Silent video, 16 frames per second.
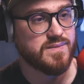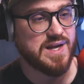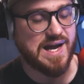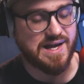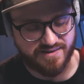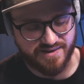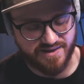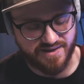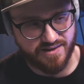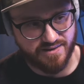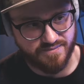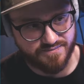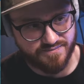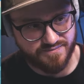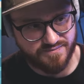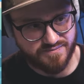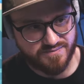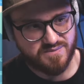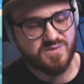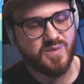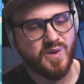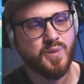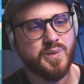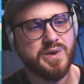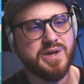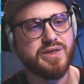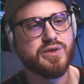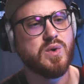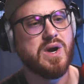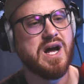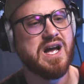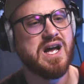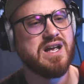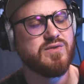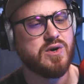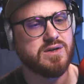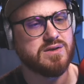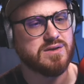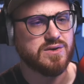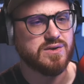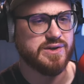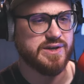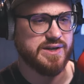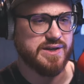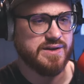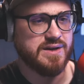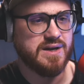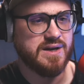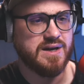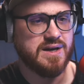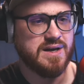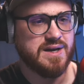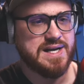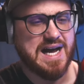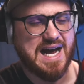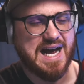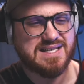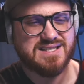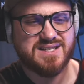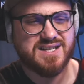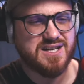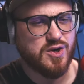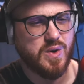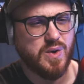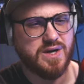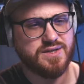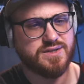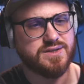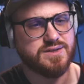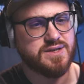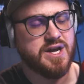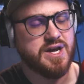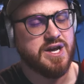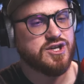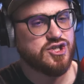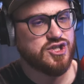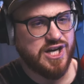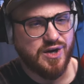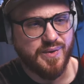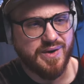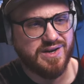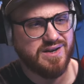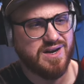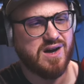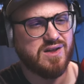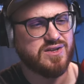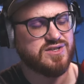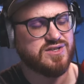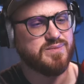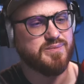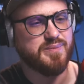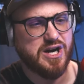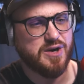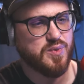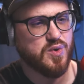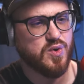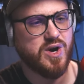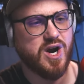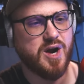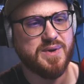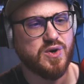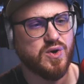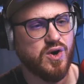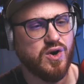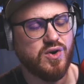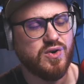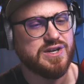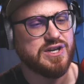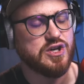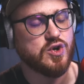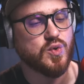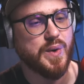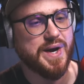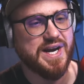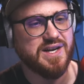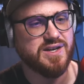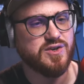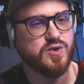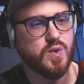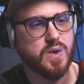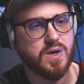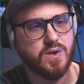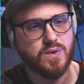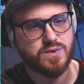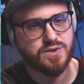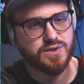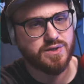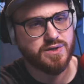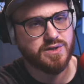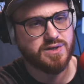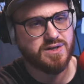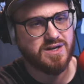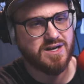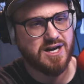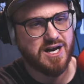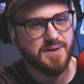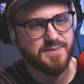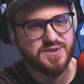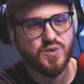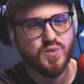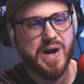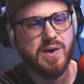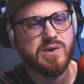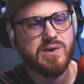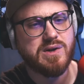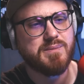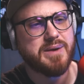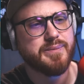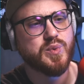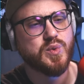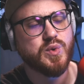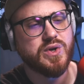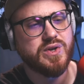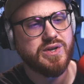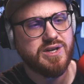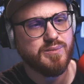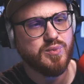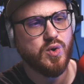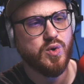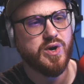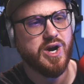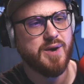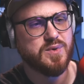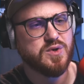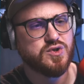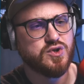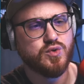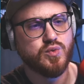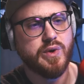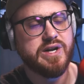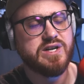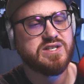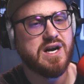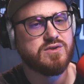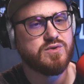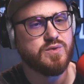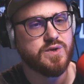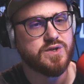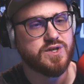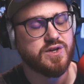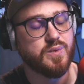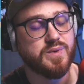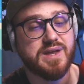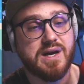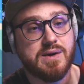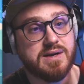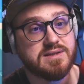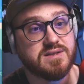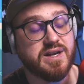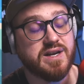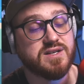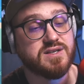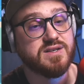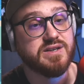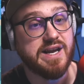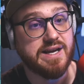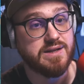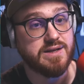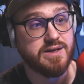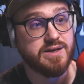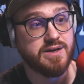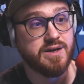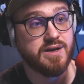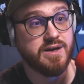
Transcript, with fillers: At Tighten, we thrive on learning. Asking questions, sharing knowledge, and pair programming are all ingrained into our culture. I'm surrounded by brilliant programmers who reach out to each other without hesitation daily.